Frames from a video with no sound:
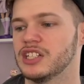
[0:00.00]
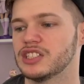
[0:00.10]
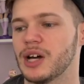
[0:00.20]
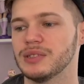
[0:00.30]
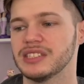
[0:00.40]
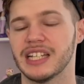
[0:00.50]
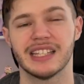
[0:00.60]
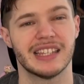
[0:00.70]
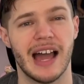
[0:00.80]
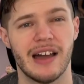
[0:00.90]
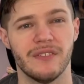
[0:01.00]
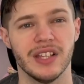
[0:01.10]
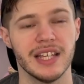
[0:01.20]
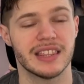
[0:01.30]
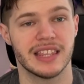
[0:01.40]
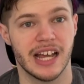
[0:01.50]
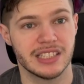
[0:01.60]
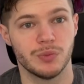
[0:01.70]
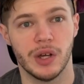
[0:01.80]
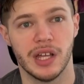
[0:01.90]
So I was like, I feel like
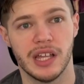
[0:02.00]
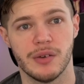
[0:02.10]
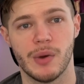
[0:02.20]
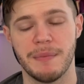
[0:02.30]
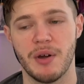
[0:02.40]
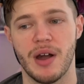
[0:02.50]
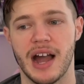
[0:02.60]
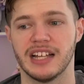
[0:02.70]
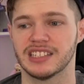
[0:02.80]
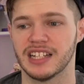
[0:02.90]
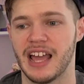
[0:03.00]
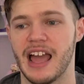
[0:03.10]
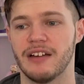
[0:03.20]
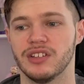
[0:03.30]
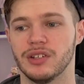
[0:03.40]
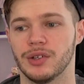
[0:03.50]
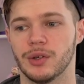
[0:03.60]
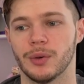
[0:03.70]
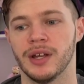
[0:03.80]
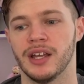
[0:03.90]
that's what Rainbow High is gonna have to
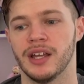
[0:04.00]
do